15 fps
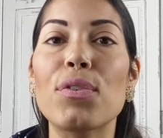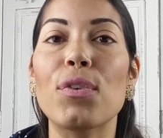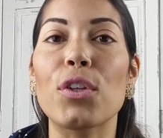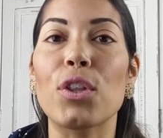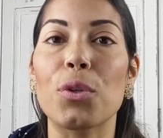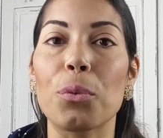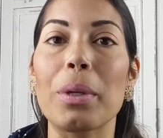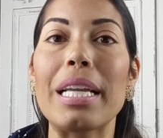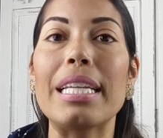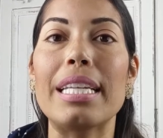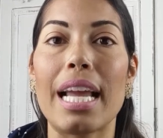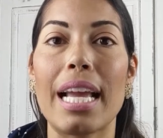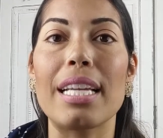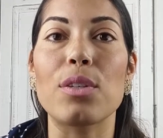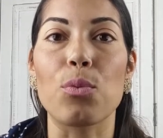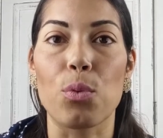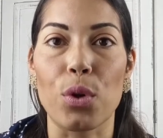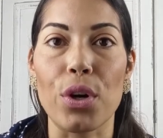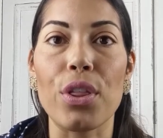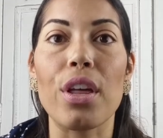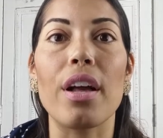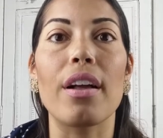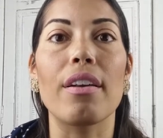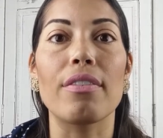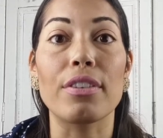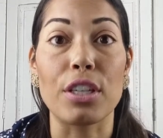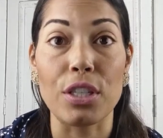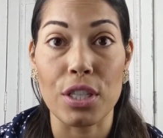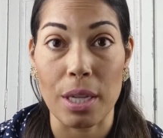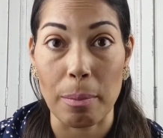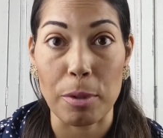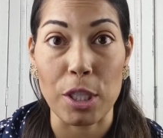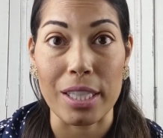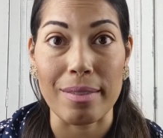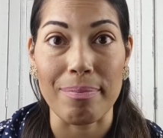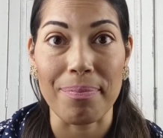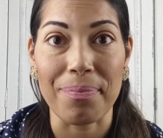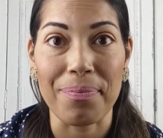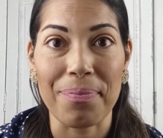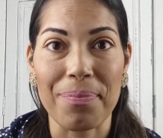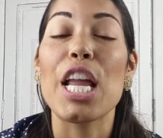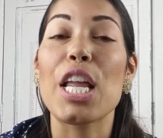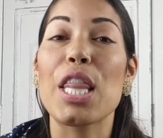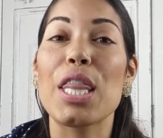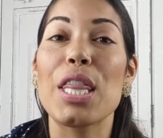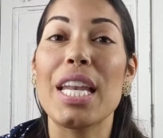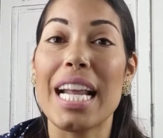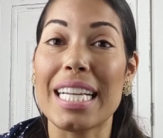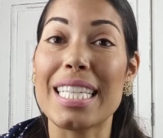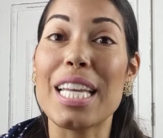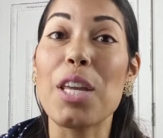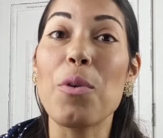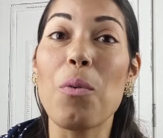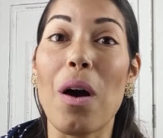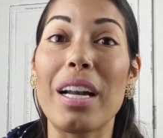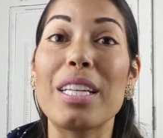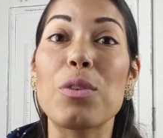for 3 days worth of consumption. The next thing you want